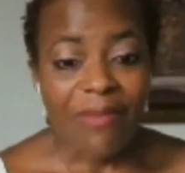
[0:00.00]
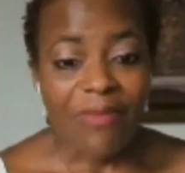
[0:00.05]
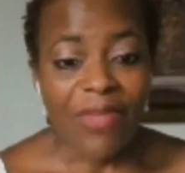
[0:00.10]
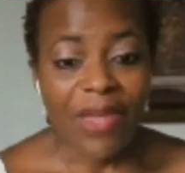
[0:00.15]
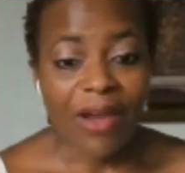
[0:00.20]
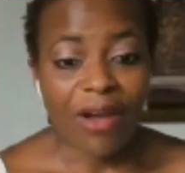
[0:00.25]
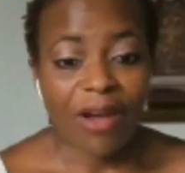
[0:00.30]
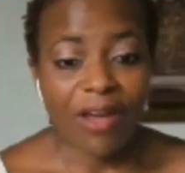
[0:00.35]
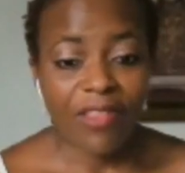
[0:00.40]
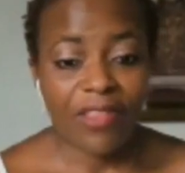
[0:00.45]

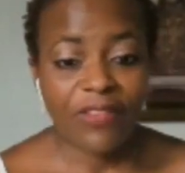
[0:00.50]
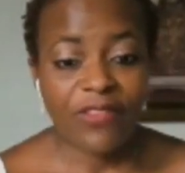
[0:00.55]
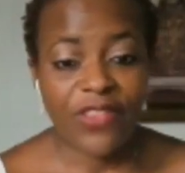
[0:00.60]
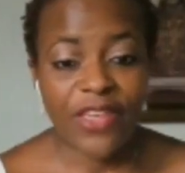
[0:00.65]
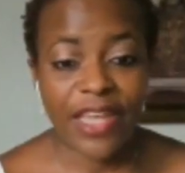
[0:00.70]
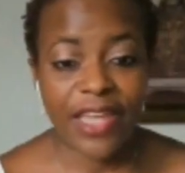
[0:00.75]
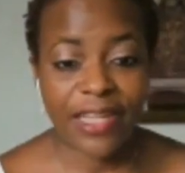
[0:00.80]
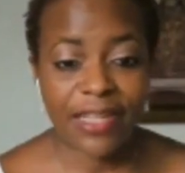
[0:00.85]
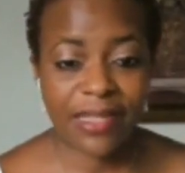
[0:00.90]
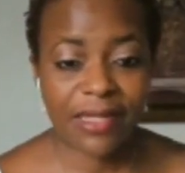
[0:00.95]
there are other
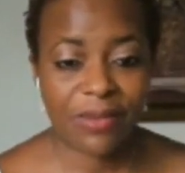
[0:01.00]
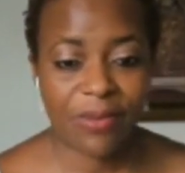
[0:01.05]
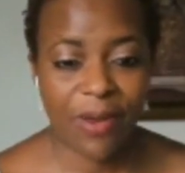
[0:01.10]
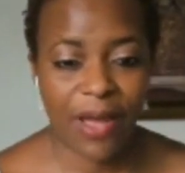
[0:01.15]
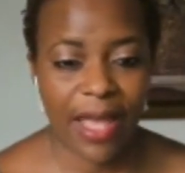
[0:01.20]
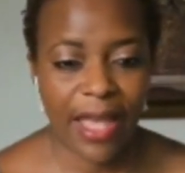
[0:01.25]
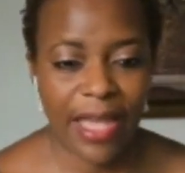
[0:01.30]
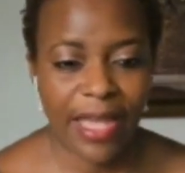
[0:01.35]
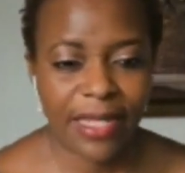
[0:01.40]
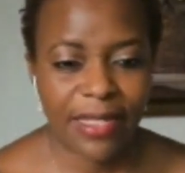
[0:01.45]
things,
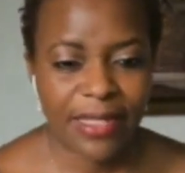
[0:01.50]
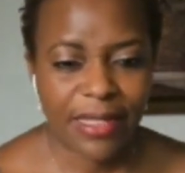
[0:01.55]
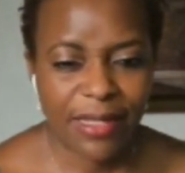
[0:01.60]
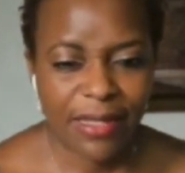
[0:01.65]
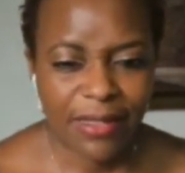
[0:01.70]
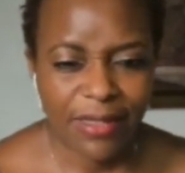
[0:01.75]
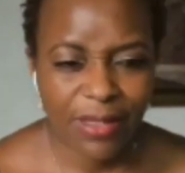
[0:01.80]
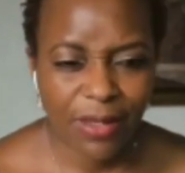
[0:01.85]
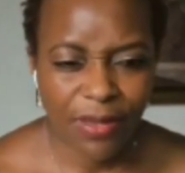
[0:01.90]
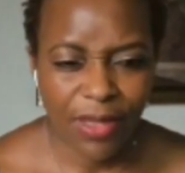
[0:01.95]
right?
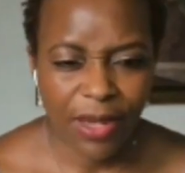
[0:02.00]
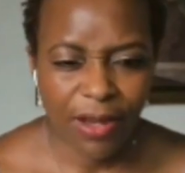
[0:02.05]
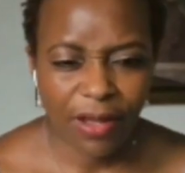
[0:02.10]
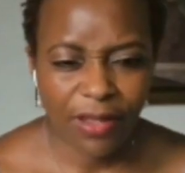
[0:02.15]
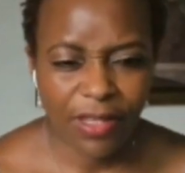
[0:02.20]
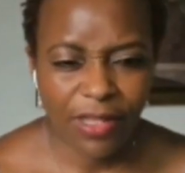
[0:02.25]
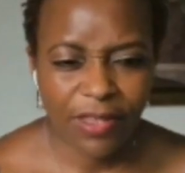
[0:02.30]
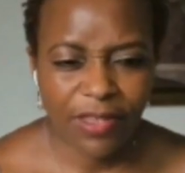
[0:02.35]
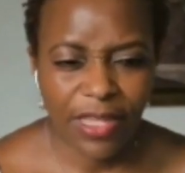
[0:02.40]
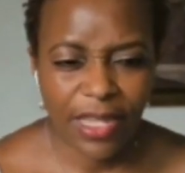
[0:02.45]
So there are
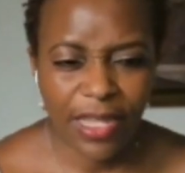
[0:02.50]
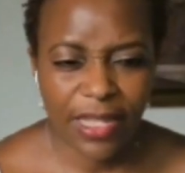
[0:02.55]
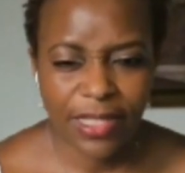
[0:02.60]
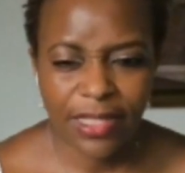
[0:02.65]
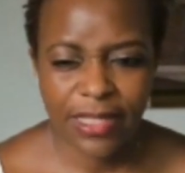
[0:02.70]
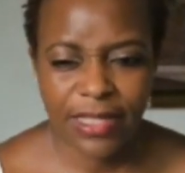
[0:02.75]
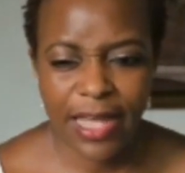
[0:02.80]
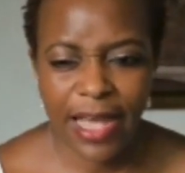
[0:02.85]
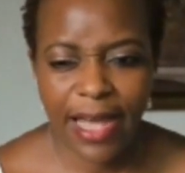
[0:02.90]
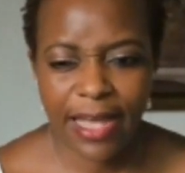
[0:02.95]
other
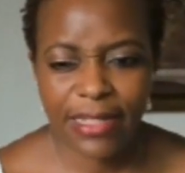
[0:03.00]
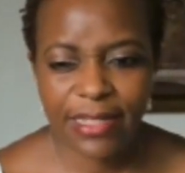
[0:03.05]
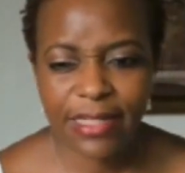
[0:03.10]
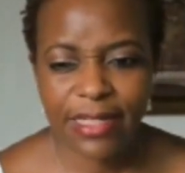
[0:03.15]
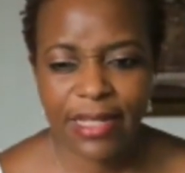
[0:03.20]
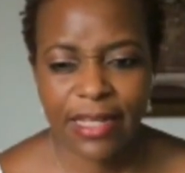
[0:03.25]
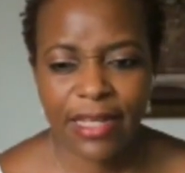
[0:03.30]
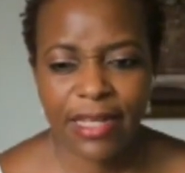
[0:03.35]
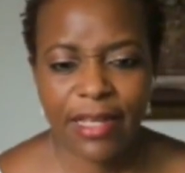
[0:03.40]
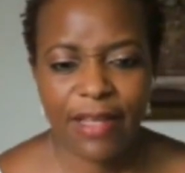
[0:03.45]
things that
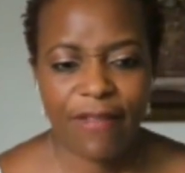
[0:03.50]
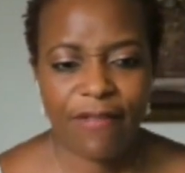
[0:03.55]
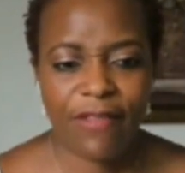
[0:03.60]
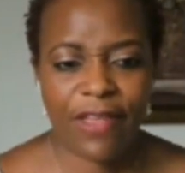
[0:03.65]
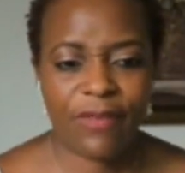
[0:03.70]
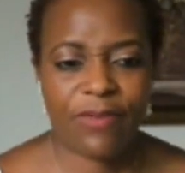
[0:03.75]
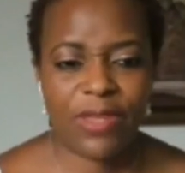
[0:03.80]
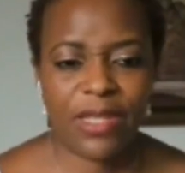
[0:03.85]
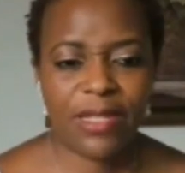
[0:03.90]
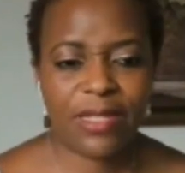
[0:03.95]

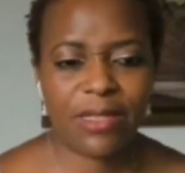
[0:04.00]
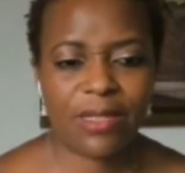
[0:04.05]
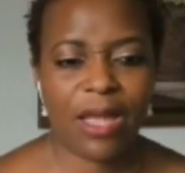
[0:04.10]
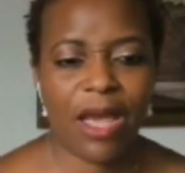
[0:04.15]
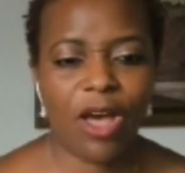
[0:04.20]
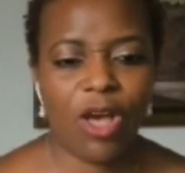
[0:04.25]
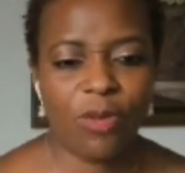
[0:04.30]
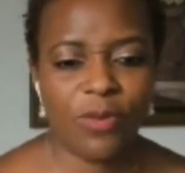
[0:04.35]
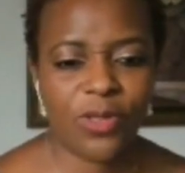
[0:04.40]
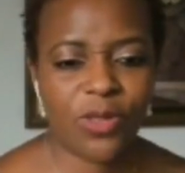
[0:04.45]
that this
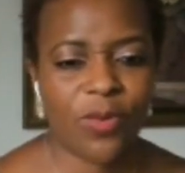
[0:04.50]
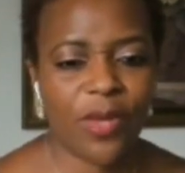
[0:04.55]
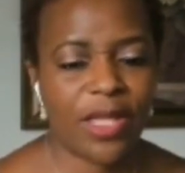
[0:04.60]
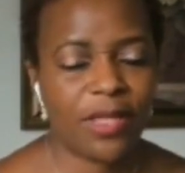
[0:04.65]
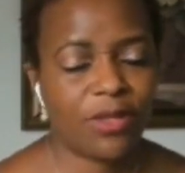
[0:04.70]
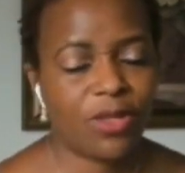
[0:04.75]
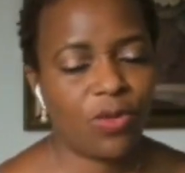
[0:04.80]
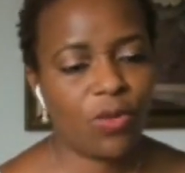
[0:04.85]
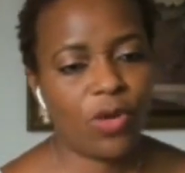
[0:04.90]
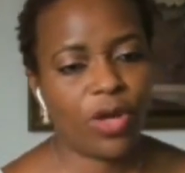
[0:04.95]
helps
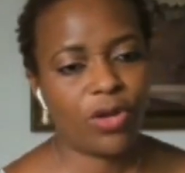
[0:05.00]
with. You